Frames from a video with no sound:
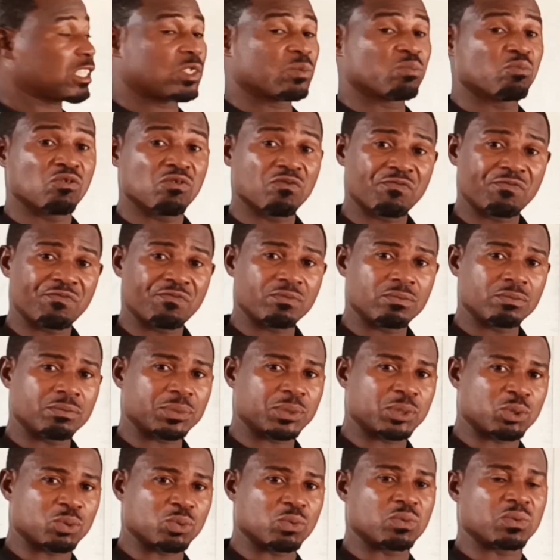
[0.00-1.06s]
Let's move
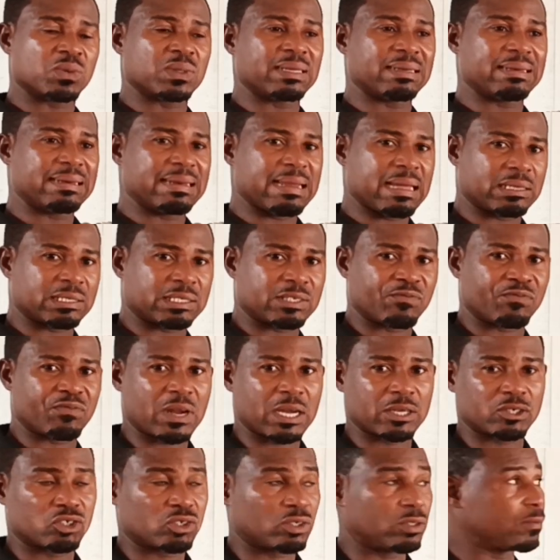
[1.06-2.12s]
to the
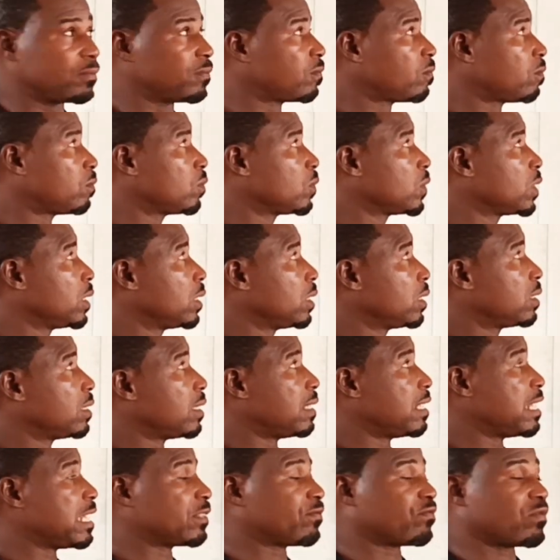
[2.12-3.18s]
next fraction.
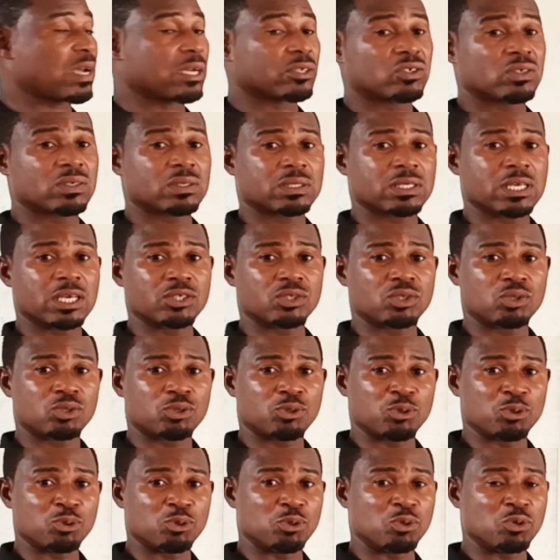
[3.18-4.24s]
The next fraction
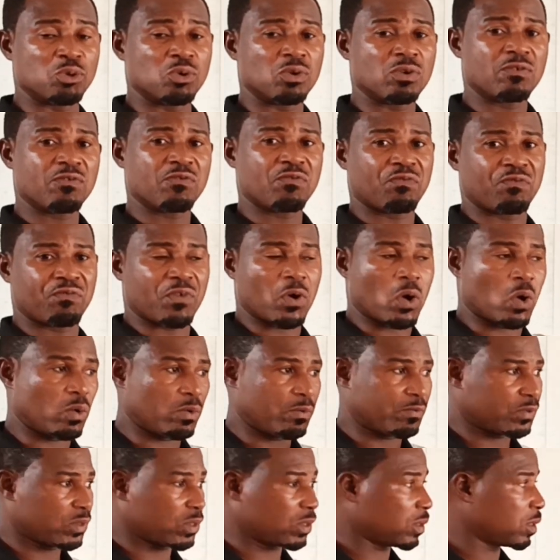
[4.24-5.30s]
says
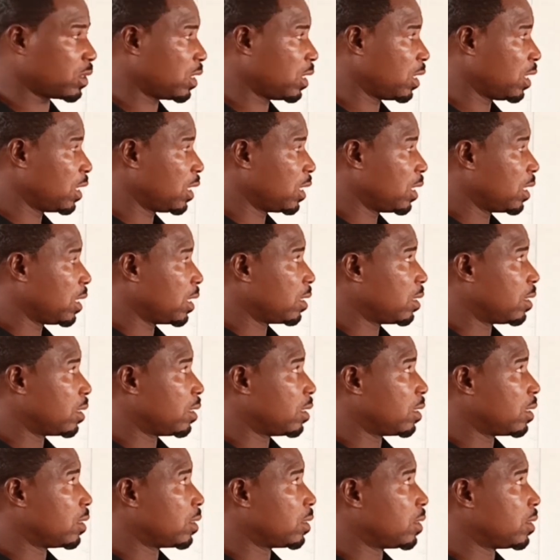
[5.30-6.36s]
2/4.
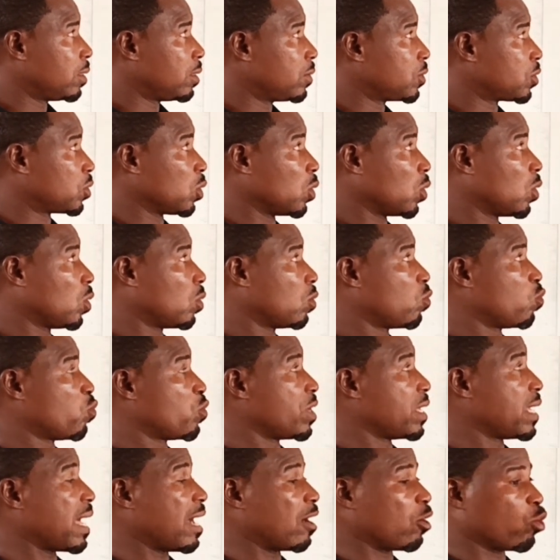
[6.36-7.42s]

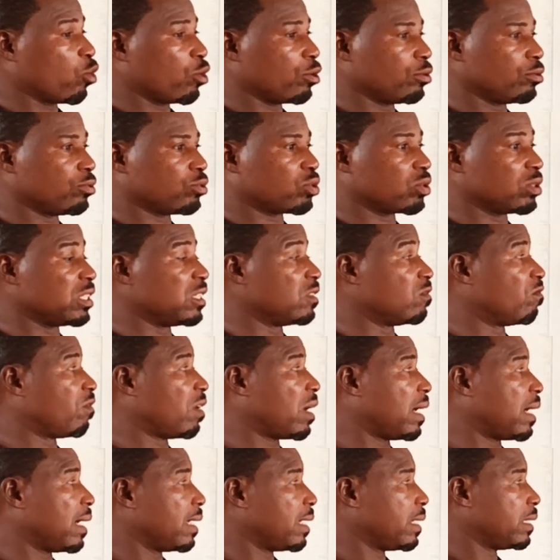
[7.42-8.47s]
So we are going to
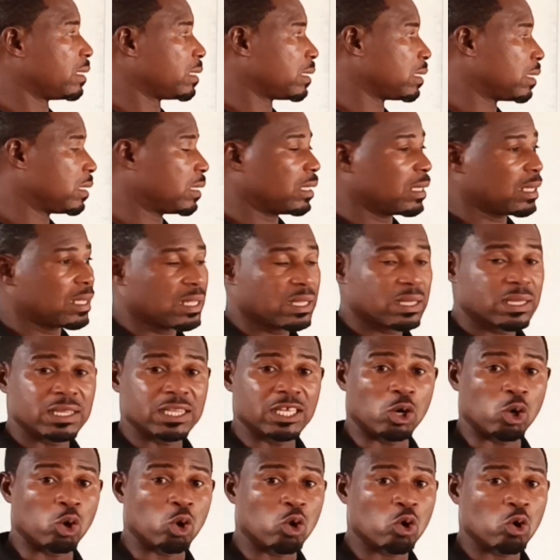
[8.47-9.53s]
divide
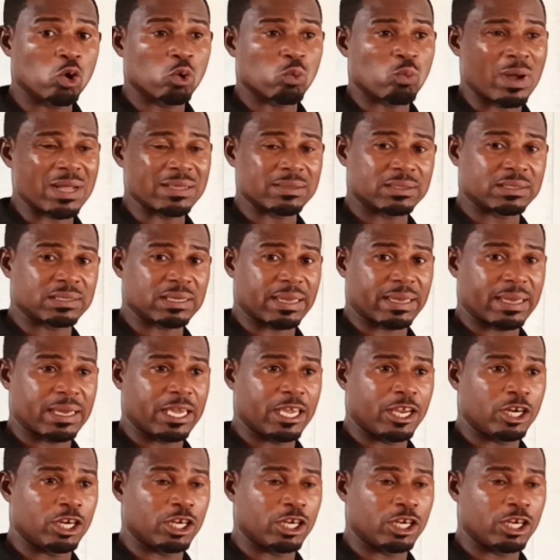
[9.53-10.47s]
the whole once